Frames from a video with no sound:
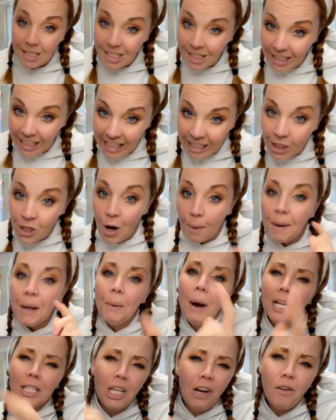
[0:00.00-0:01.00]
clean. Nobody
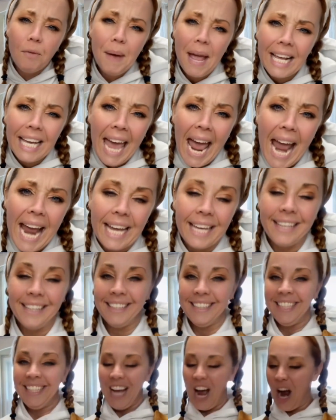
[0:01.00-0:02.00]
wants overbaked cake.
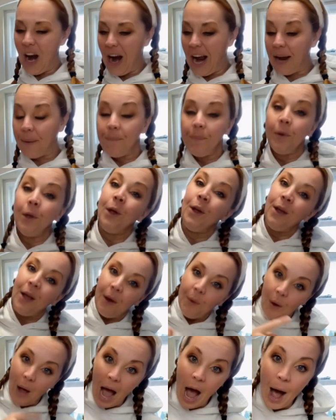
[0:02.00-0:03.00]
All right.
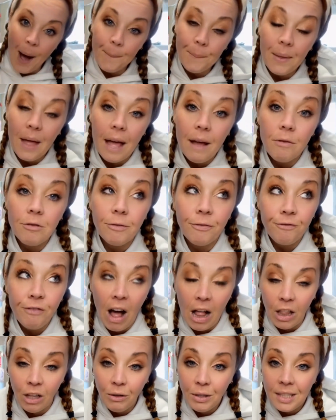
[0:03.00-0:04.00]

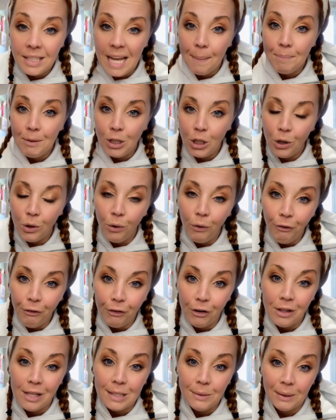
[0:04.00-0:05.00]
Follow step 2
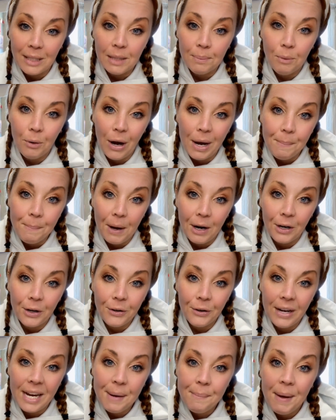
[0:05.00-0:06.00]
for the Swiss meringue
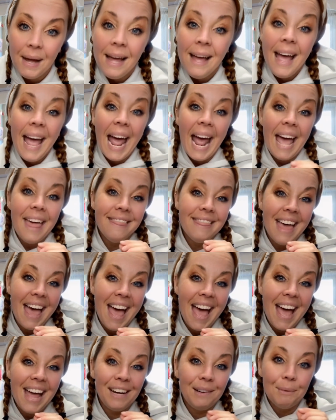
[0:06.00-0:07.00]
buttercream, and
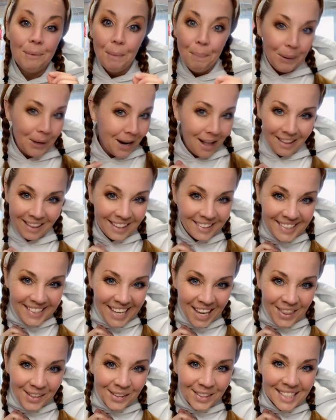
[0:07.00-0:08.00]
then we'll put all this
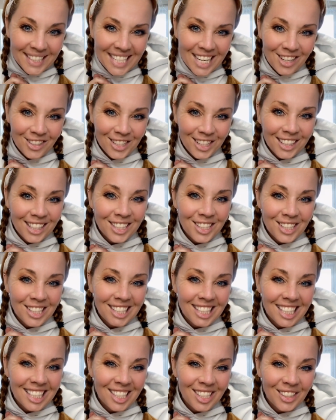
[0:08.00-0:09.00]
together and see how delicious
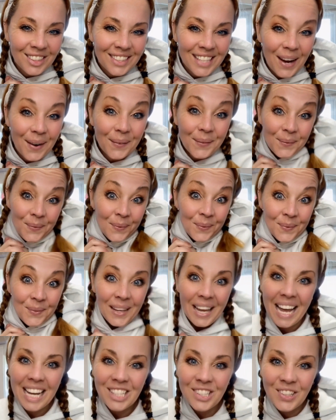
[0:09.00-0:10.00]
this turns out.
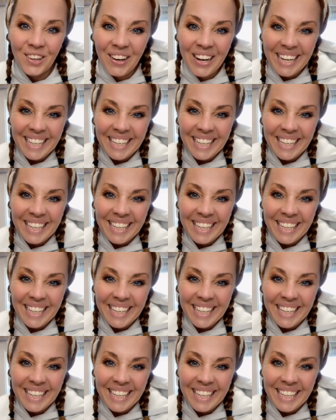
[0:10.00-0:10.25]
Enjoy.